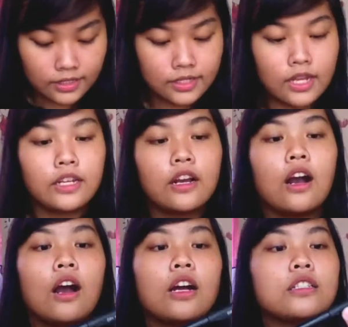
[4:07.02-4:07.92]
Next,
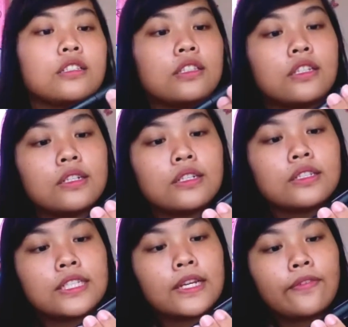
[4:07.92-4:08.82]
I got
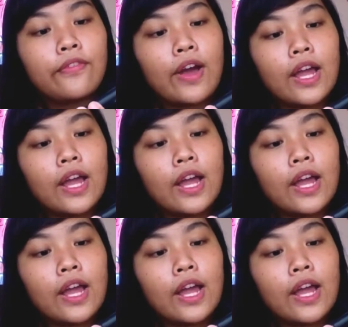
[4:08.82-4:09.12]
this